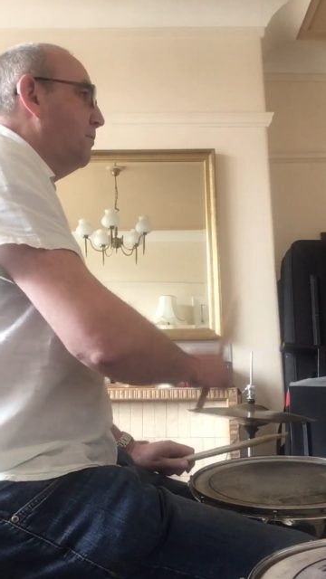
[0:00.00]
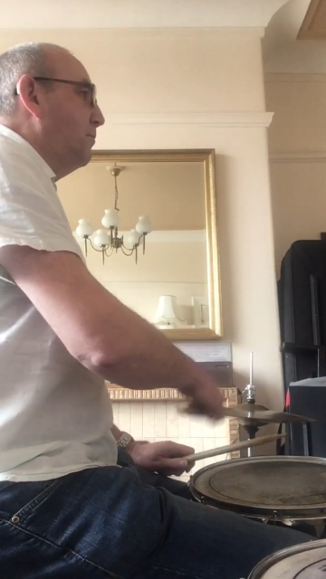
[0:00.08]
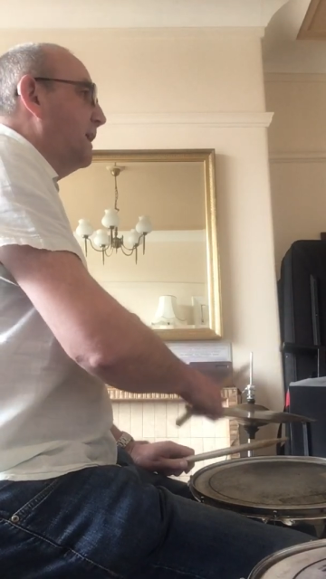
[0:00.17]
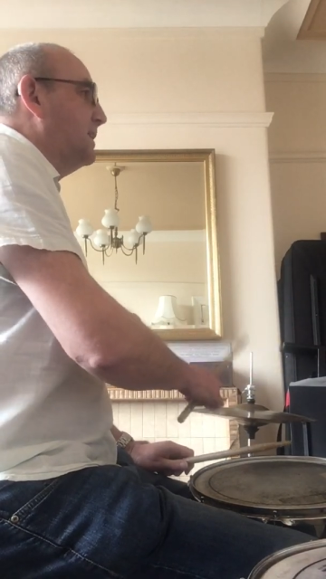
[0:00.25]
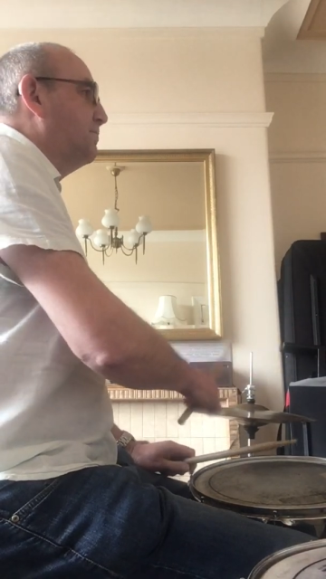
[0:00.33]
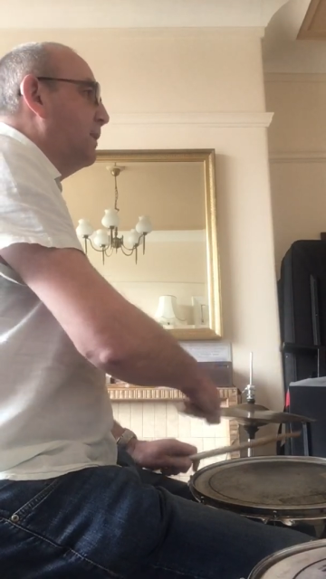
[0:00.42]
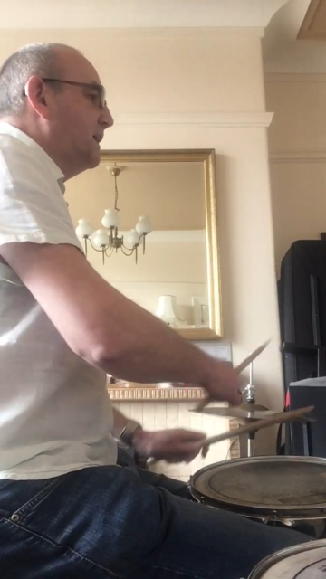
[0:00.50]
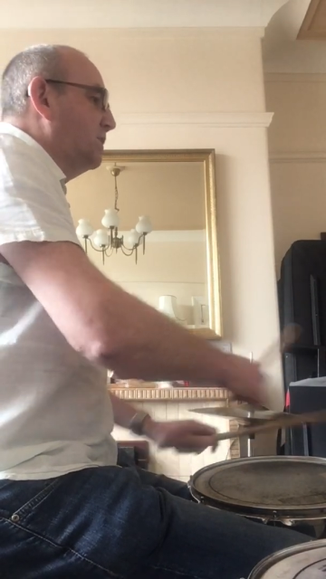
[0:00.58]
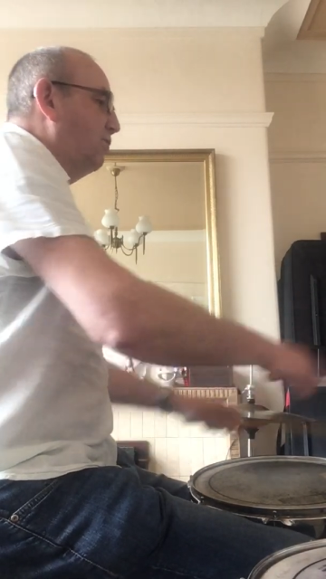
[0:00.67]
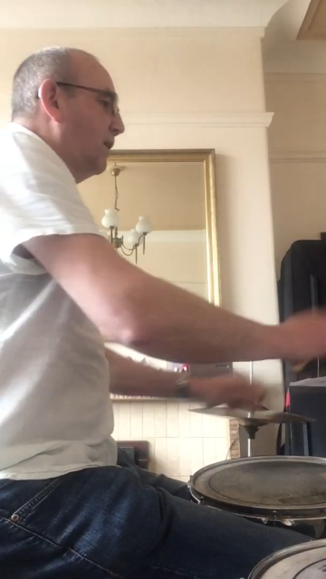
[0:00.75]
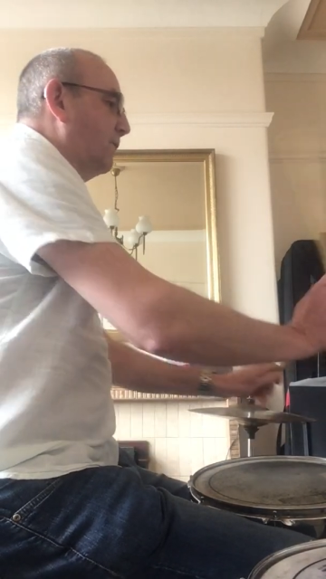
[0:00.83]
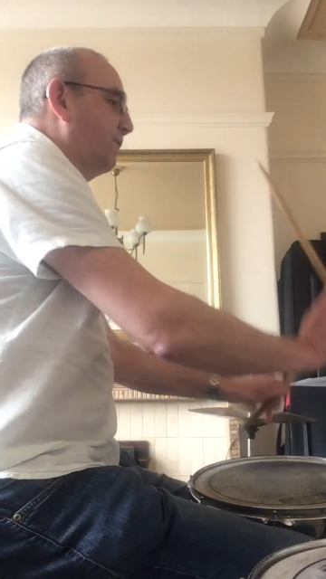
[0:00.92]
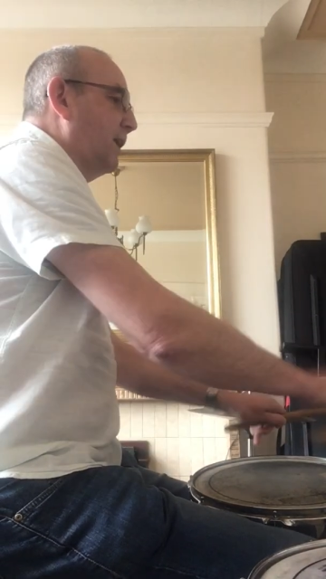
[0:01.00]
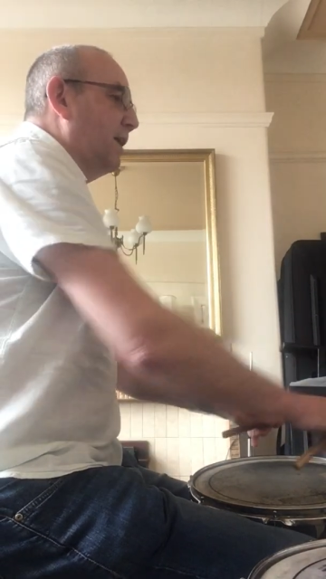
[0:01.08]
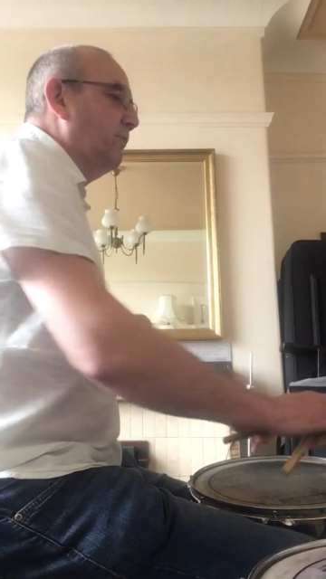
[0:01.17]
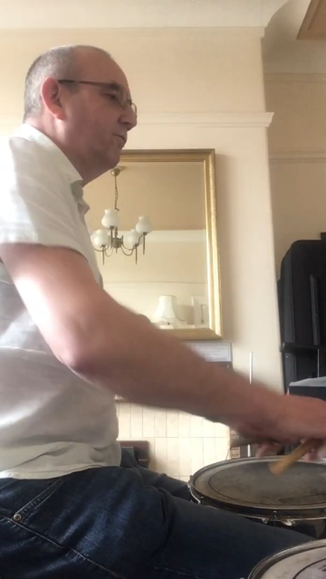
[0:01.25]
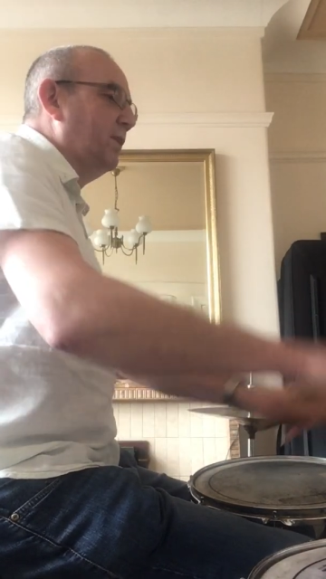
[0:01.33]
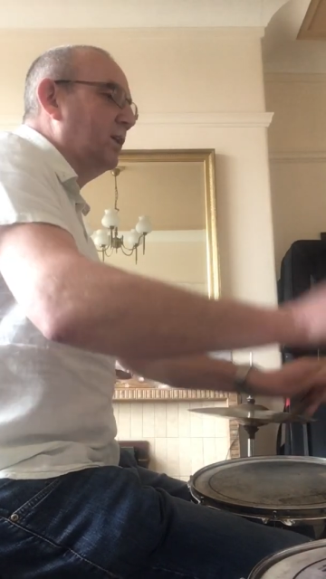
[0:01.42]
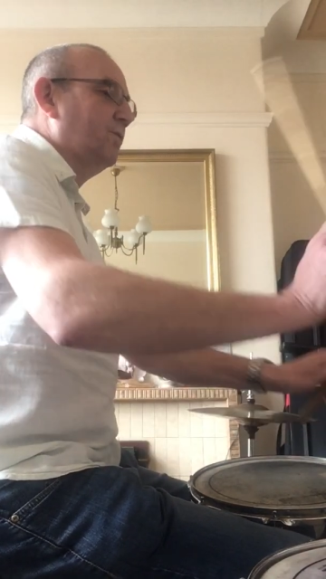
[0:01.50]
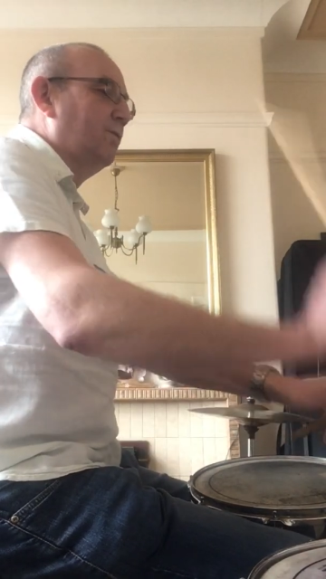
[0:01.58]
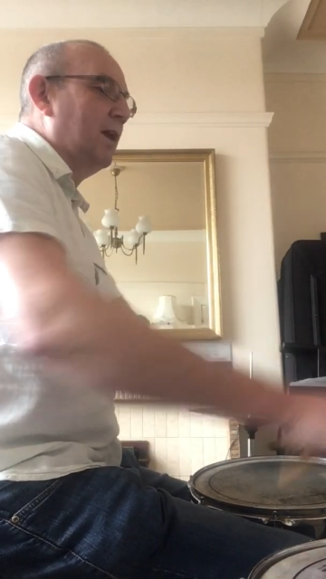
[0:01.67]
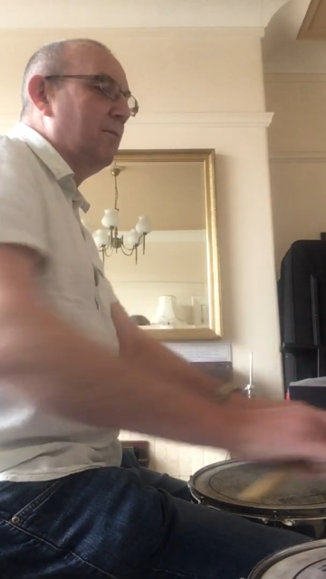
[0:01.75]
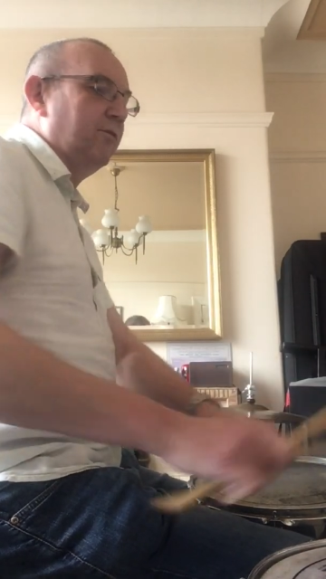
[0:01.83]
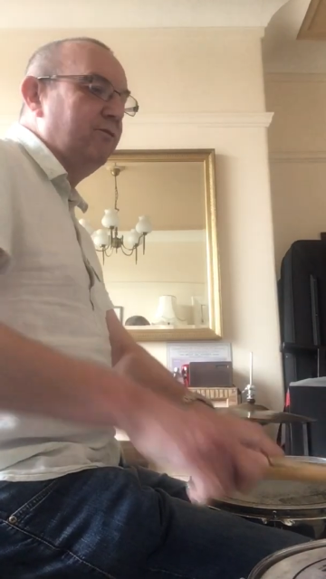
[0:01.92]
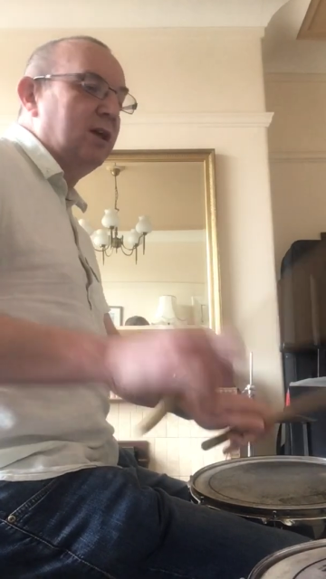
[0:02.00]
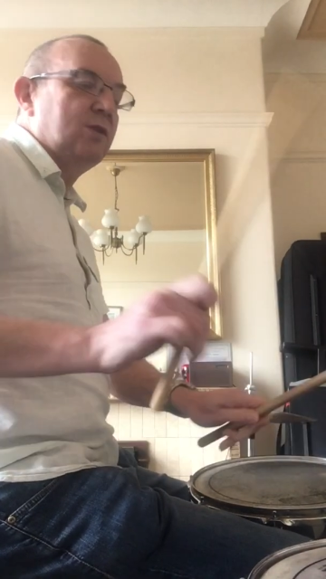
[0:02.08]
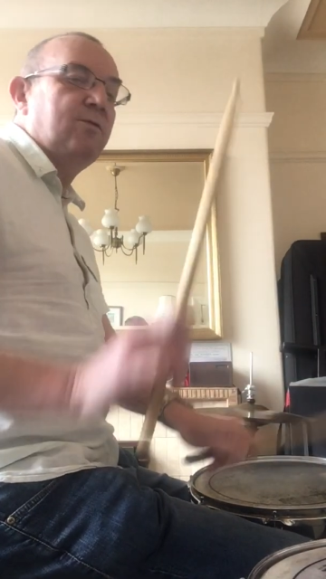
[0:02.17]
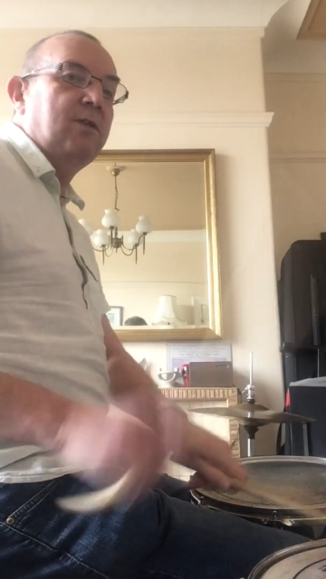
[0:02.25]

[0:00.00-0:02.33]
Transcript: Bass, bass, rest, flam, rest, flam, rest,